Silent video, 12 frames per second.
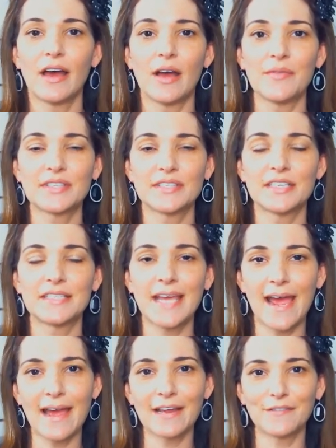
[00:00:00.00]
This is a
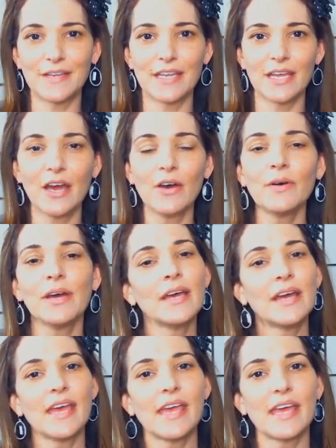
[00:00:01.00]
tag video
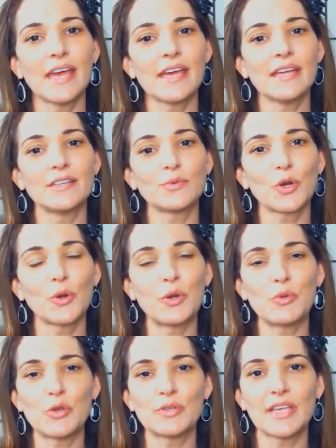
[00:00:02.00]
and we're going to
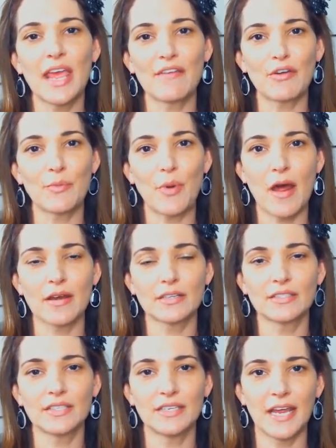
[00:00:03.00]
be using Avon
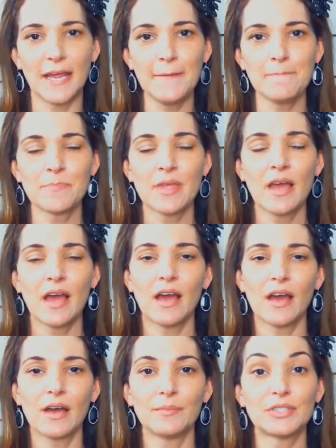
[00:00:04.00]
products today.
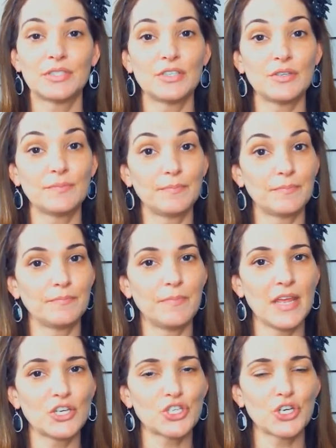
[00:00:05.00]
To
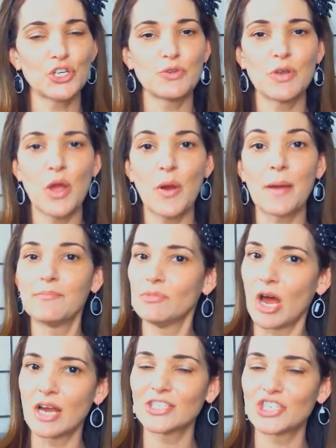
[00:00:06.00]
make sure you know I'm
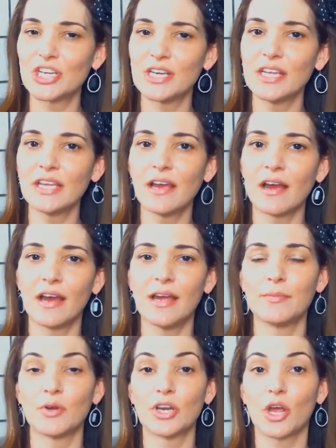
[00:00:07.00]
not cheating, I'm
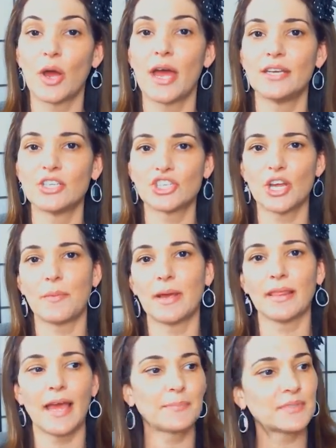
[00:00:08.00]
going to go ahead and shut my
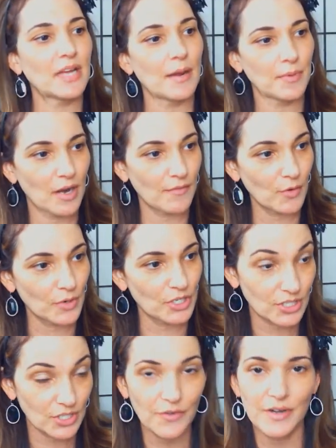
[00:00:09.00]
laptop cover, which
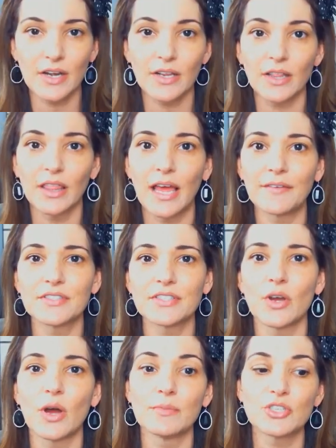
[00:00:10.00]
is over here to the left,
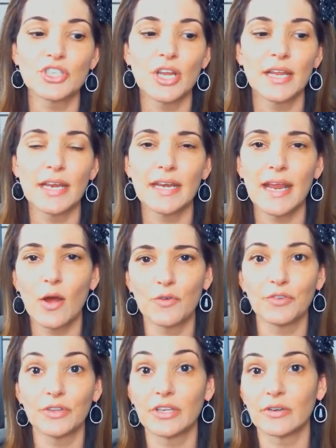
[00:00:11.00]
so I'm shutting it now.
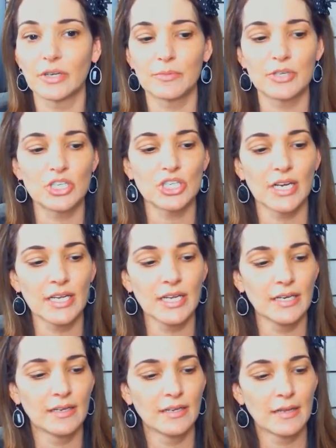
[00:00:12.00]
Hopefully you'll hear me shut
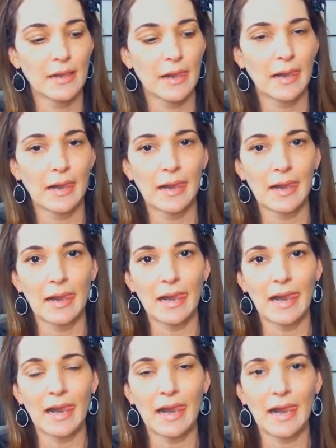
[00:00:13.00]

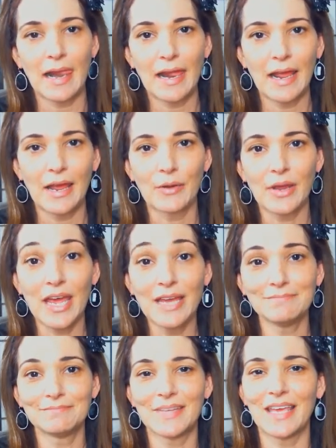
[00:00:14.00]
it. Okay,
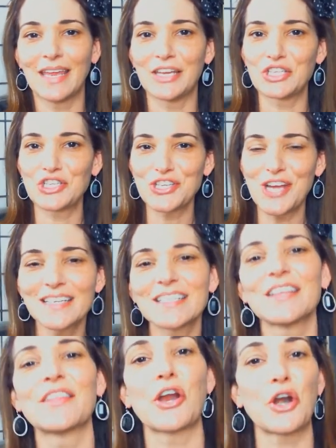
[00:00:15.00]
it is shut.
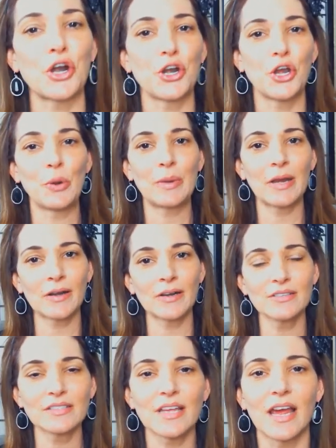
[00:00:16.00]
There are no
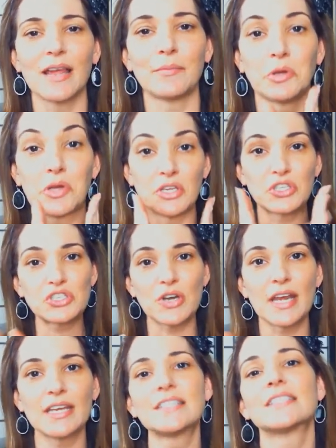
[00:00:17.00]
mirrors. I am looking
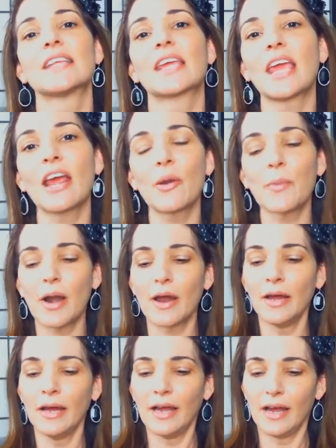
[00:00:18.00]
straight into the camera.
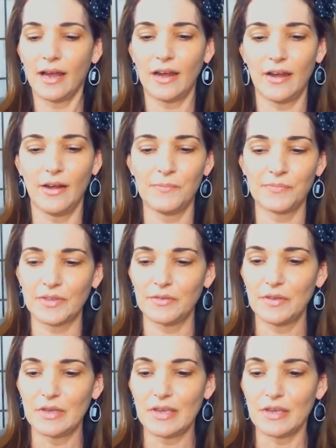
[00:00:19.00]

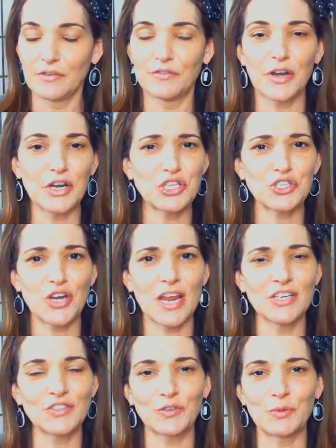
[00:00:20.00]
Very
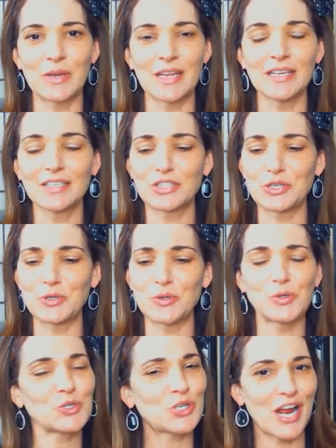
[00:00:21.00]
strange for me
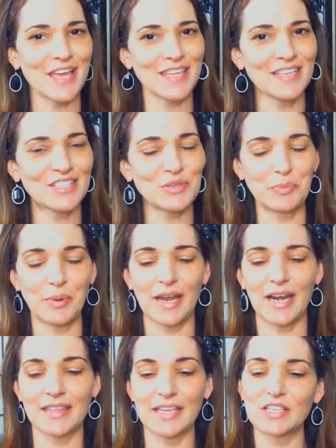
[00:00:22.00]
to try this, but
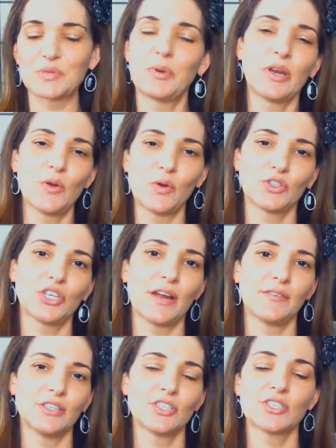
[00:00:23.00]
I think it's a pretty cool
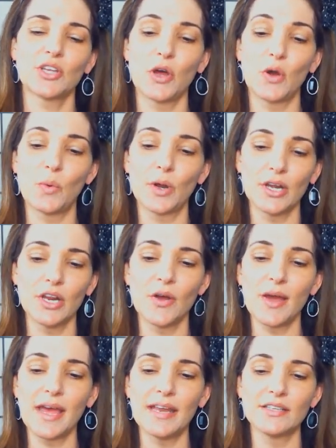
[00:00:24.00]
challenge. So we're going to go
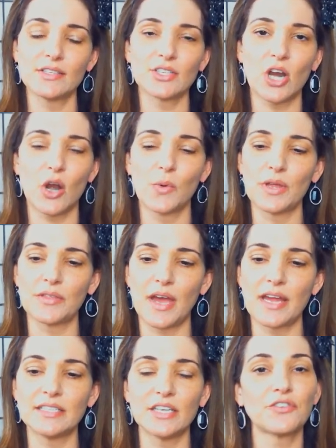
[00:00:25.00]
ahead and start with
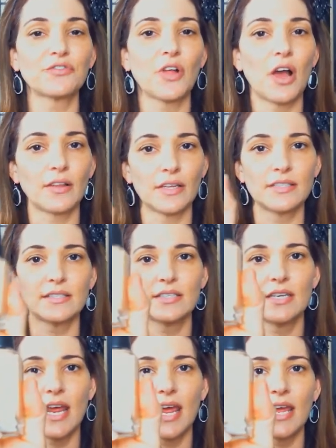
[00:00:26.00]
Ideal Flawless
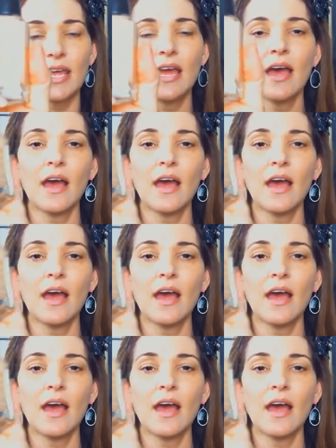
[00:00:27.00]
today.